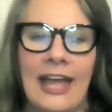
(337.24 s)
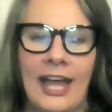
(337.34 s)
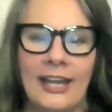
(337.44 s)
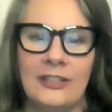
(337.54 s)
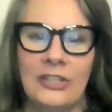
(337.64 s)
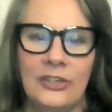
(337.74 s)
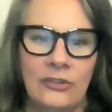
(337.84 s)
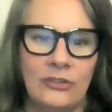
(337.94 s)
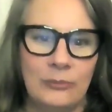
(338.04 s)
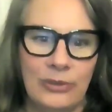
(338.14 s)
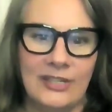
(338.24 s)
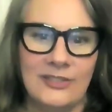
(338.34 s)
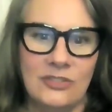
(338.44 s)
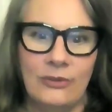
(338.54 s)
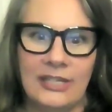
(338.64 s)
that alone
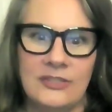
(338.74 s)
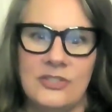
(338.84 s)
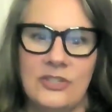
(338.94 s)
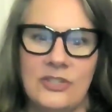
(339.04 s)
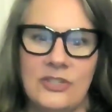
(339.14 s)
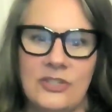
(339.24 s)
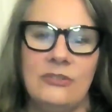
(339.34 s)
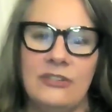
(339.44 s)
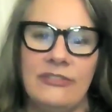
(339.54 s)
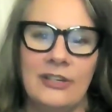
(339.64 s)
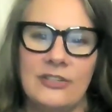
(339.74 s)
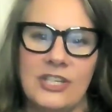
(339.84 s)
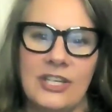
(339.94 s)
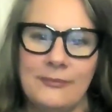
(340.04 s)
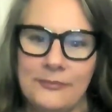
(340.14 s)
brings you into your intuitive
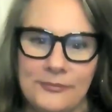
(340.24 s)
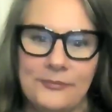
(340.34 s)
energy.